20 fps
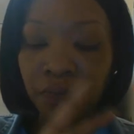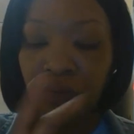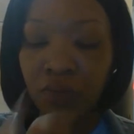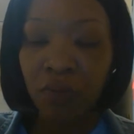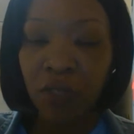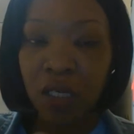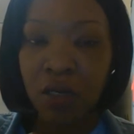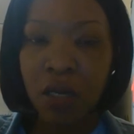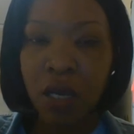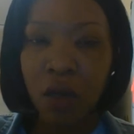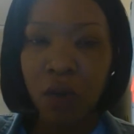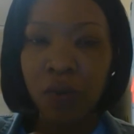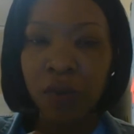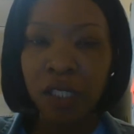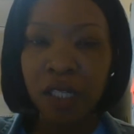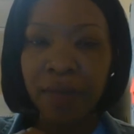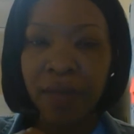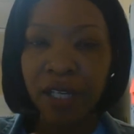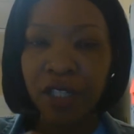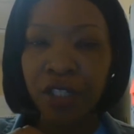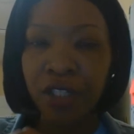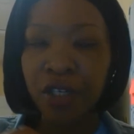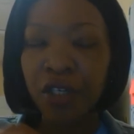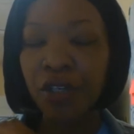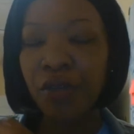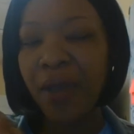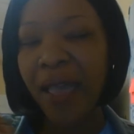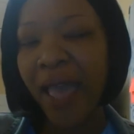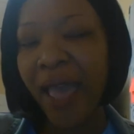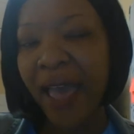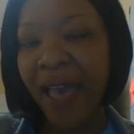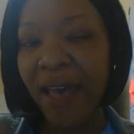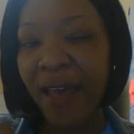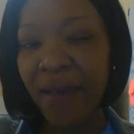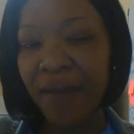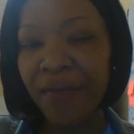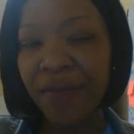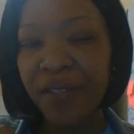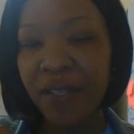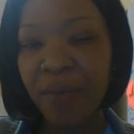notes to make sure you
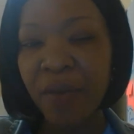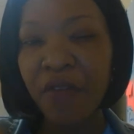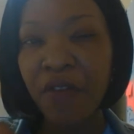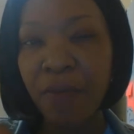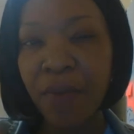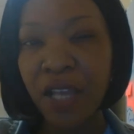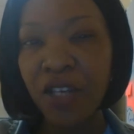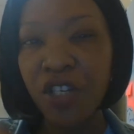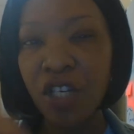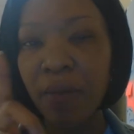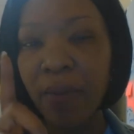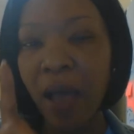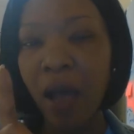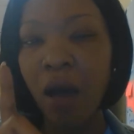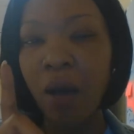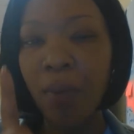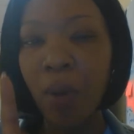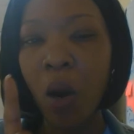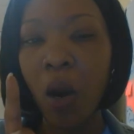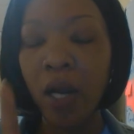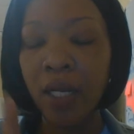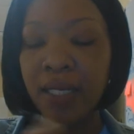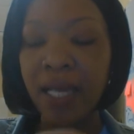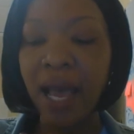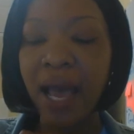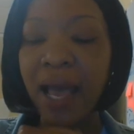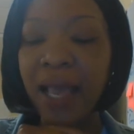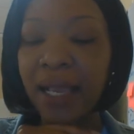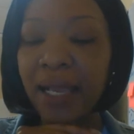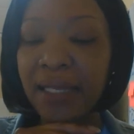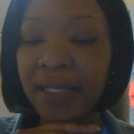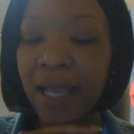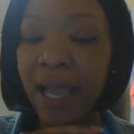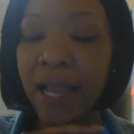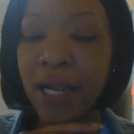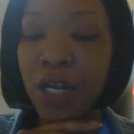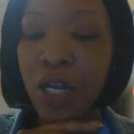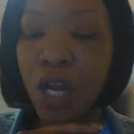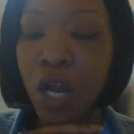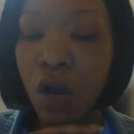have some information about apartheid, because I
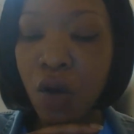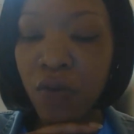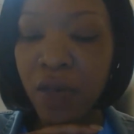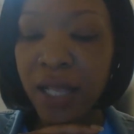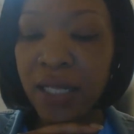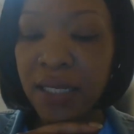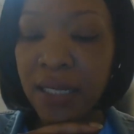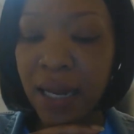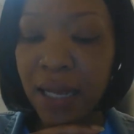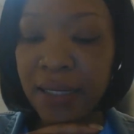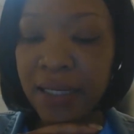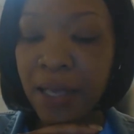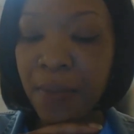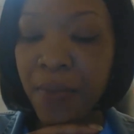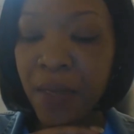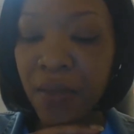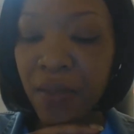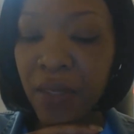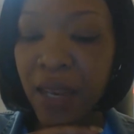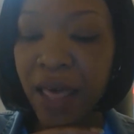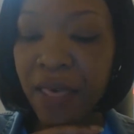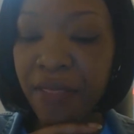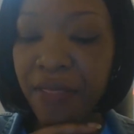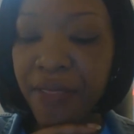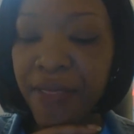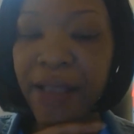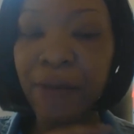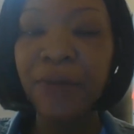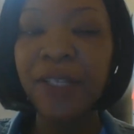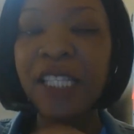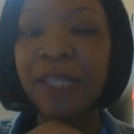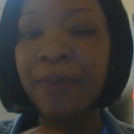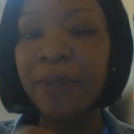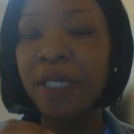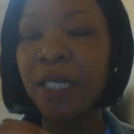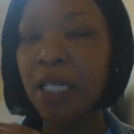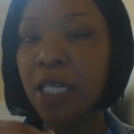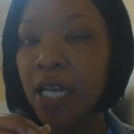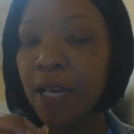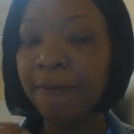know that's not something that I think we spent
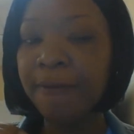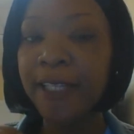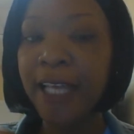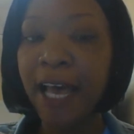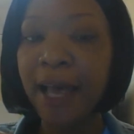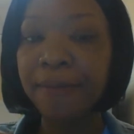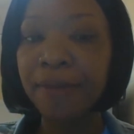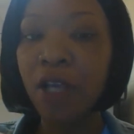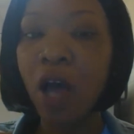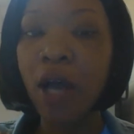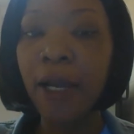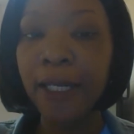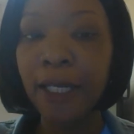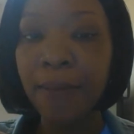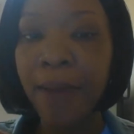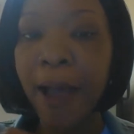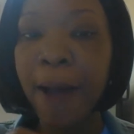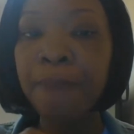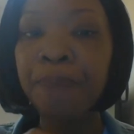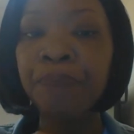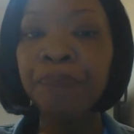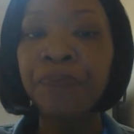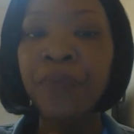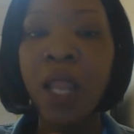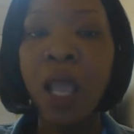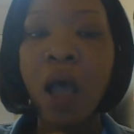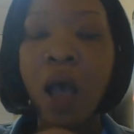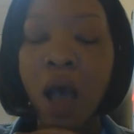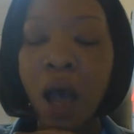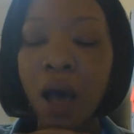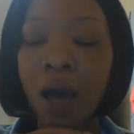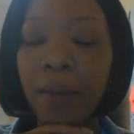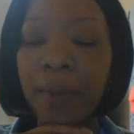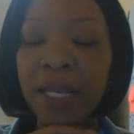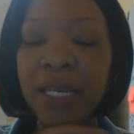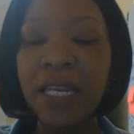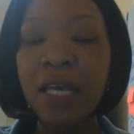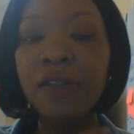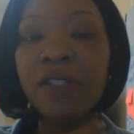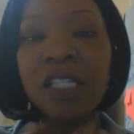enough time talking about.
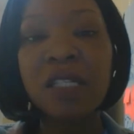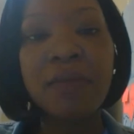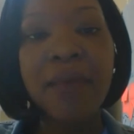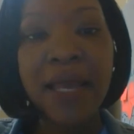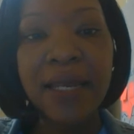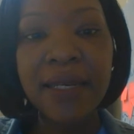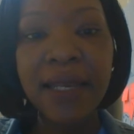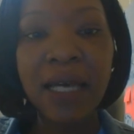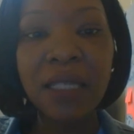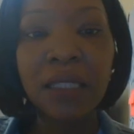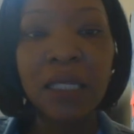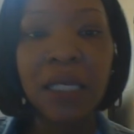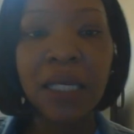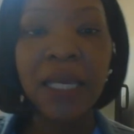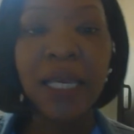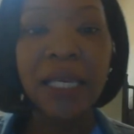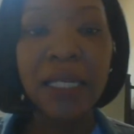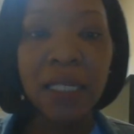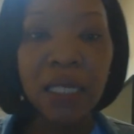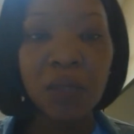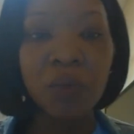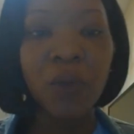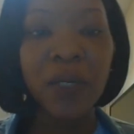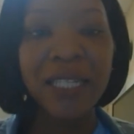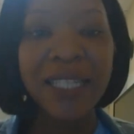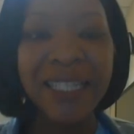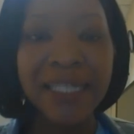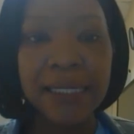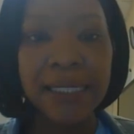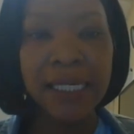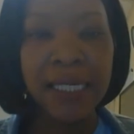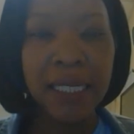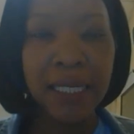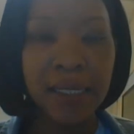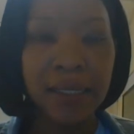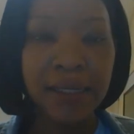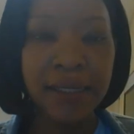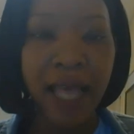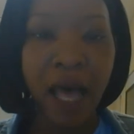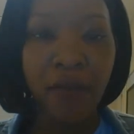And Nelson Mandela and what he did
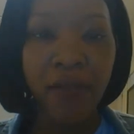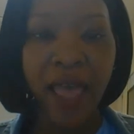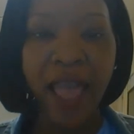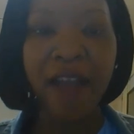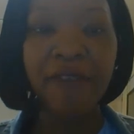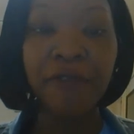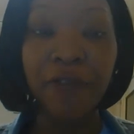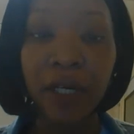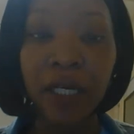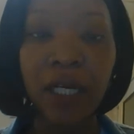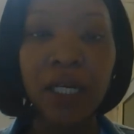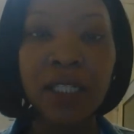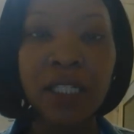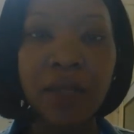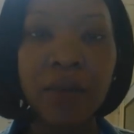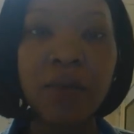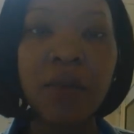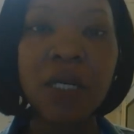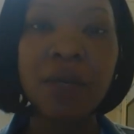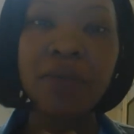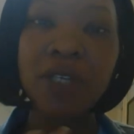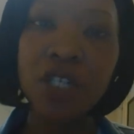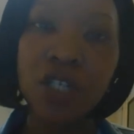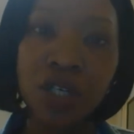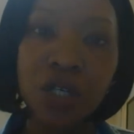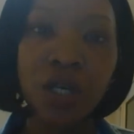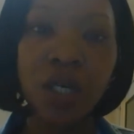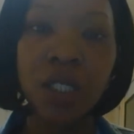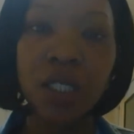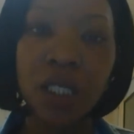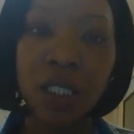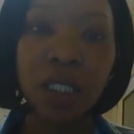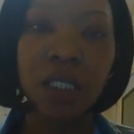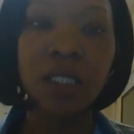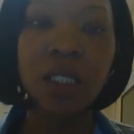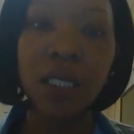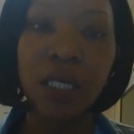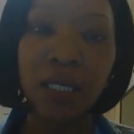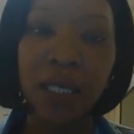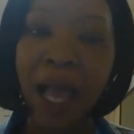in South Africa. So we want to be sure
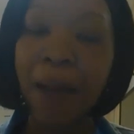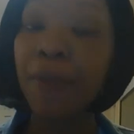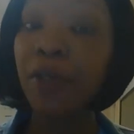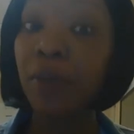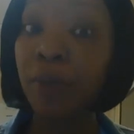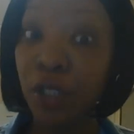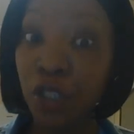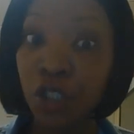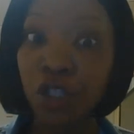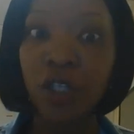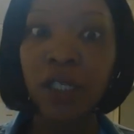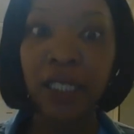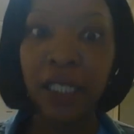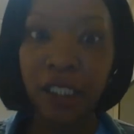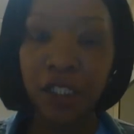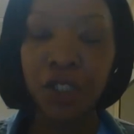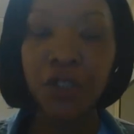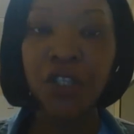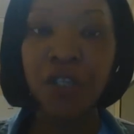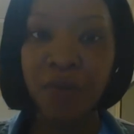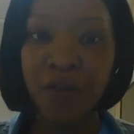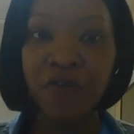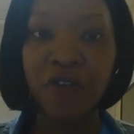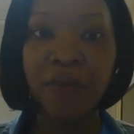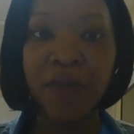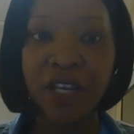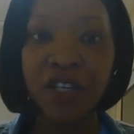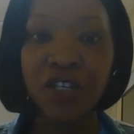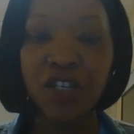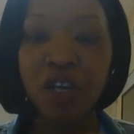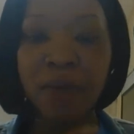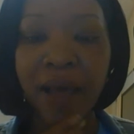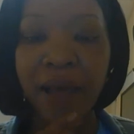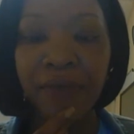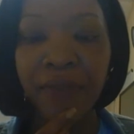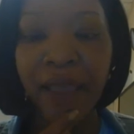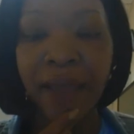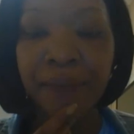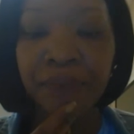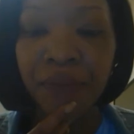I'm going to be sure to get you some information about
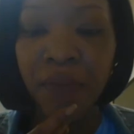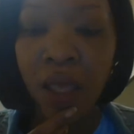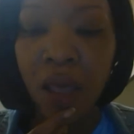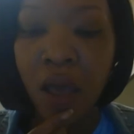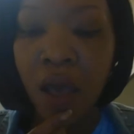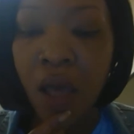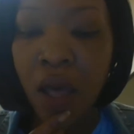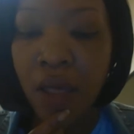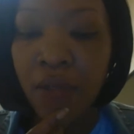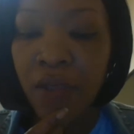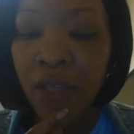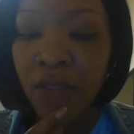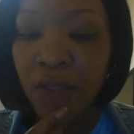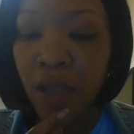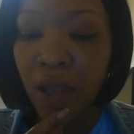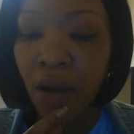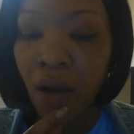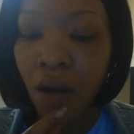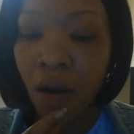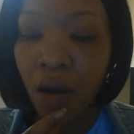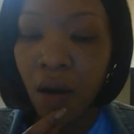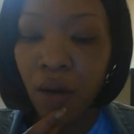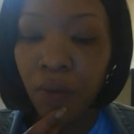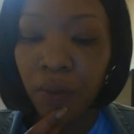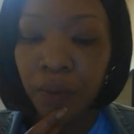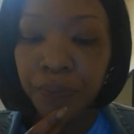that. Then there are